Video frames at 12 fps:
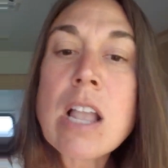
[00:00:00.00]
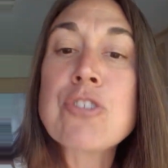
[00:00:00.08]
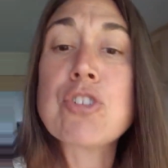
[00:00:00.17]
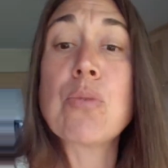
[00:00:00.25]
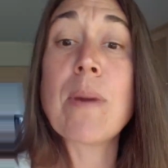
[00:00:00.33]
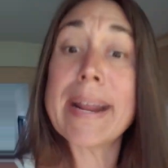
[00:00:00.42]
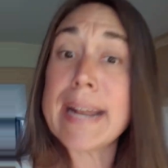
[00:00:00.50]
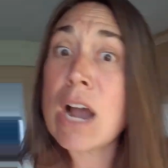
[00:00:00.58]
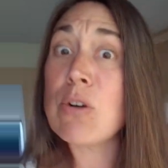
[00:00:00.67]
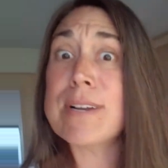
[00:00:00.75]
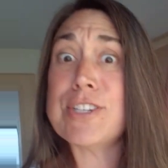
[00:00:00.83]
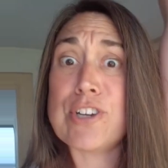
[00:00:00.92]
So right
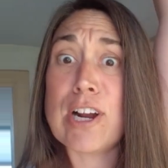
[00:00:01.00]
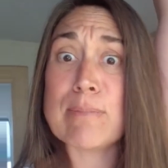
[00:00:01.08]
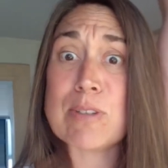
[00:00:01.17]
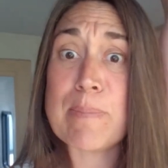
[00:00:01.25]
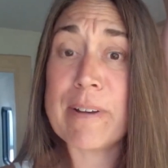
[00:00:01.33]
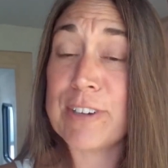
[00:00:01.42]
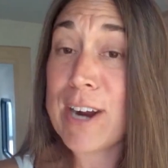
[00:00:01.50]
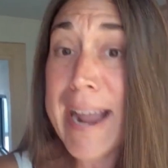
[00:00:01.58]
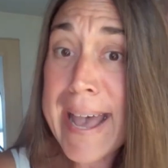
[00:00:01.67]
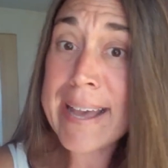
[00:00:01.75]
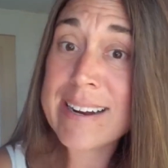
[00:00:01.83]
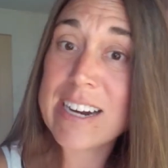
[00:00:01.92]
now, reach your arms above your
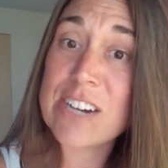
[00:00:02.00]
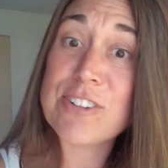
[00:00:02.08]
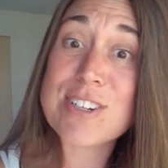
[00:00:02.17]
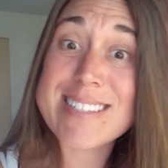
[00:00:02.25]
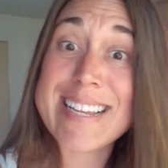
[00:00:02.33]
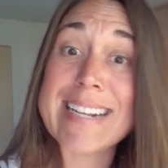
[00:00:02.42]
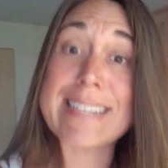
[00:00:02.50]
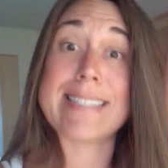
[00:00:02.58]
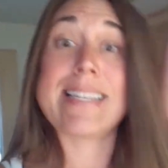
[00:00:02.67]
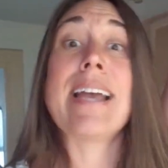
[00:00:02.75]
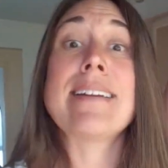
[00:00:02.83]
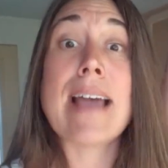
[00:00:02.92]
head, and if you're sitting,
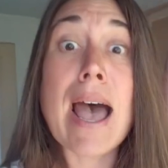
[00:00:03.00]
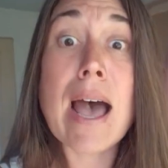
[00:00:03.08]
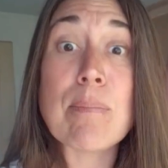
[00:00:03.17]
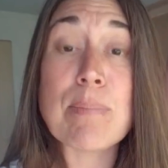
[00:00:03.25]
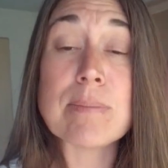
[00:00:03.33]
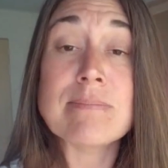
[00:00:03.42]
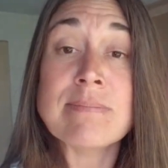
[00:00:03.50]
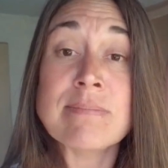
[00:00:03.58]
stand up